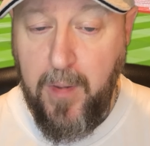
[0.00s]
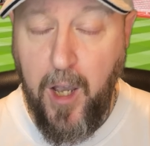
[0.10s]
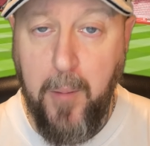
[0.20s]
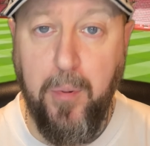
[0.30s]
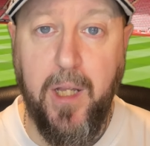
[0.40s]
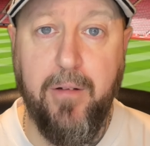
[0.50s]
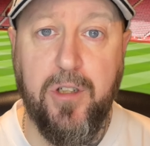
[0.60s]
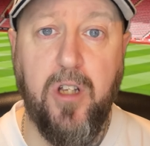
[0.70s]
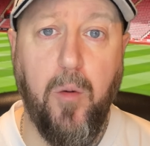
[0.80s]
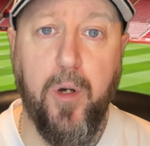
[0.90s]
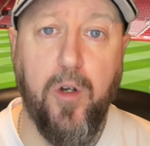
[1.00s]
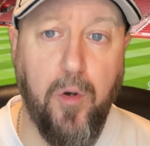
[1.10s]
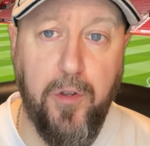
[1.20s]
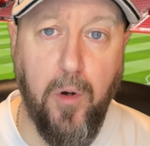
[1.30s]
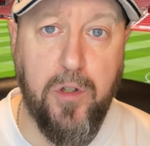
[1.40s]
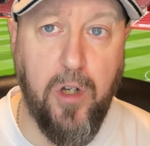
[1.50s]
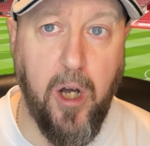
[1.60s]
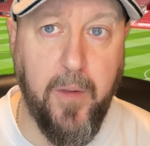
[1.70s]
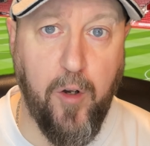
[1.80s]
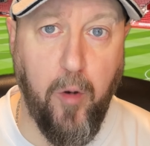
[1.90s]
Um, but let us know what your thoughts are
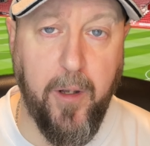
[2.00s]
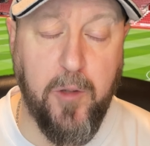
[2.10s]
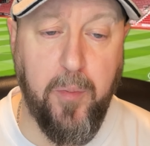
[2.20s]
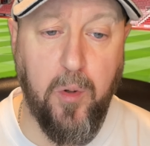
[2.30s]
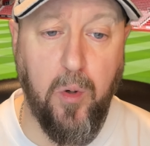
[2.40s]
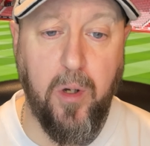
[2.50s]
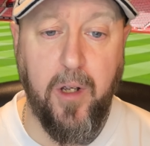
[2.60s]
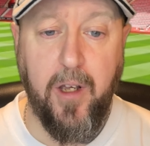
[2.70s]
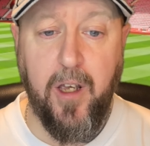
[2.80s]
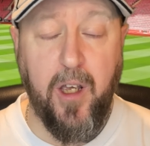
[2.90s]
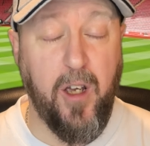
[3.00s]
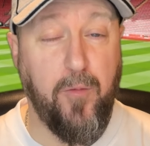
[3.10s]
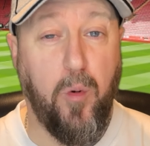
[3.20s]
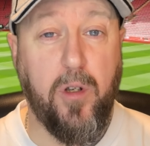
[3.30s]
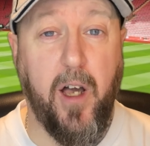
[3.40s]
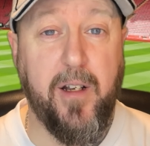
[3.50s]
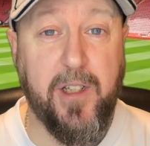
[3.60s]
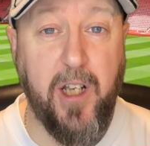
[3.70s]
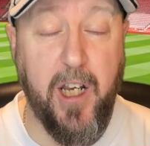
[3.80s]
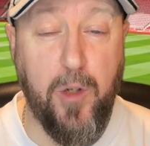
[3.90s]
in the comments below of what kind of
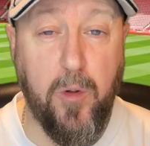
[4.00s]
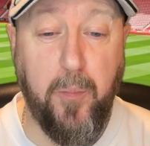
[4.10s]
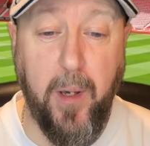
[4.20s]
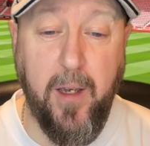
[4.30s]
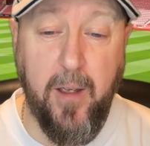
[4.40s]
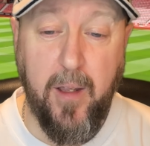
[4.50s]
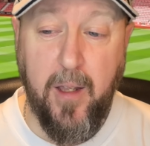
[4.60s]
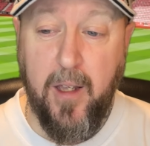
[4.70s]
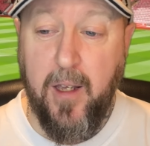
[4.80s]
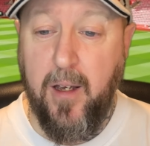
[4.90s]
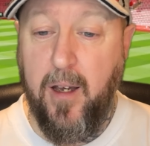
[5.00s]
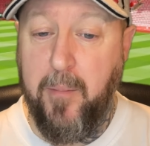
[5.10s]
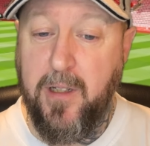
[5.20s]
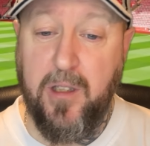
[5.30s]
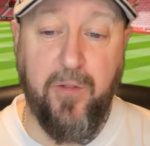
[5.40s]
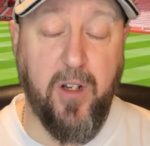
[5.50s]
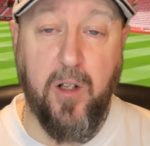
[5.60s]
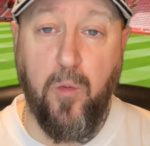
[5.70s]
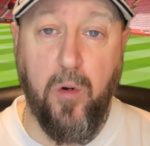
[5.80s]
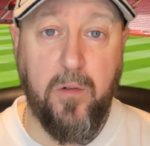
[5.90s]
side you would pick. Um, it's a
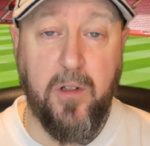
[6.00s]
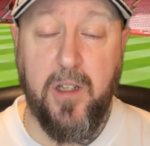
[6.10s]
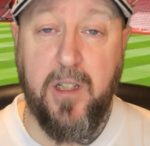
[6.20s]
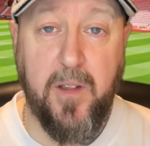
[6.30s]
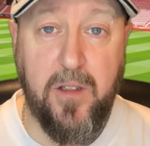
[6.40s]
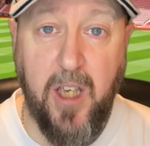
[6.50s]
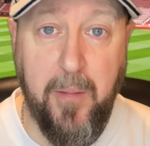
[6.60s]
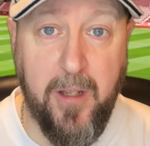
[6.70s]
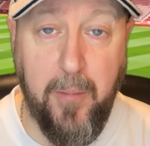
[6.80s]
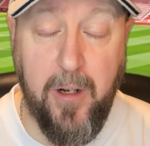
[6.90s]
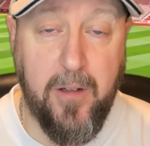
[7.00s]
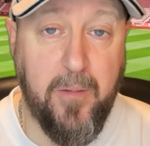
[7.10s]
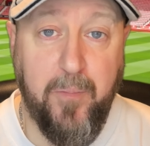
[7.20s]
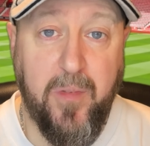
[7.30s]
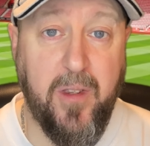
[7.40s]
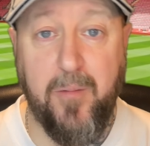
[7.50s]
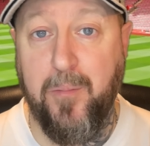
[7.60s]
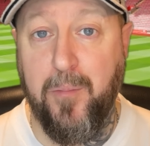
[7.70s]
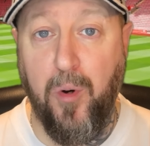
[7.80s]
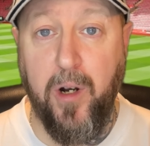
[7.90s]
difficult one. I say the team at the minute
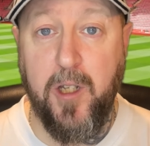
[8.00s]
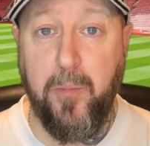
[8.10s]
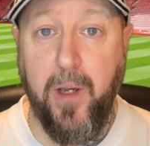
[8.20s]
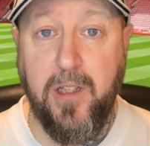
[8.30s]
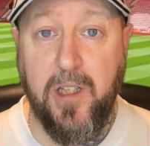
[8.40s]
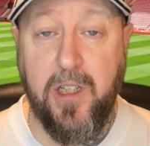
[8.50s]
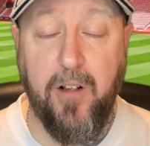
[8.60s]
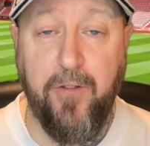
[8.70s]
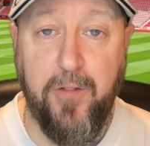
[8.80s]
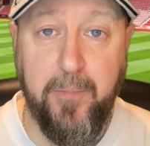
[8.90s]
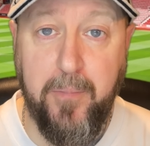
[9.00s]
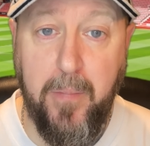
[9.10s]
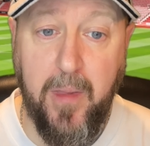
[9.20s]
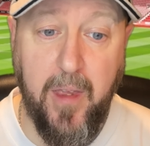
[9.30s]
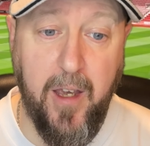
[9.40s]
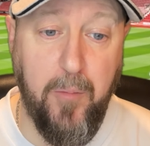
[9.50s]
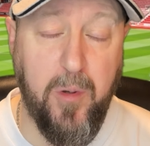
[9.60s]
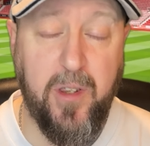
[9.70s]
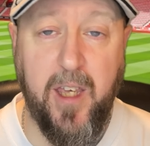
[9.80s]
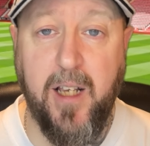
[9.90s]
more or less picks itself um,
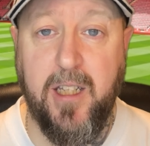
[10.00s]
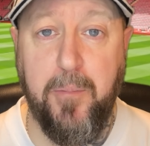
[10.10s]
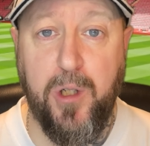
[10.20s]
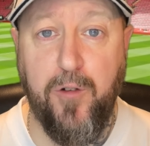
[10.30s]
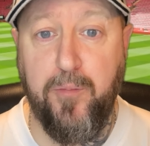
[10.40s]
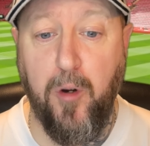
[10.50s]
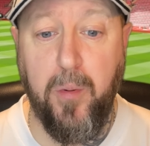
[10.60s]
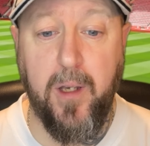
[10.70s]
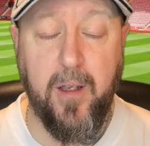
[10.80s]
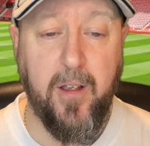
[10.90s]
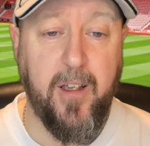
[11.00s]
with the exception of probably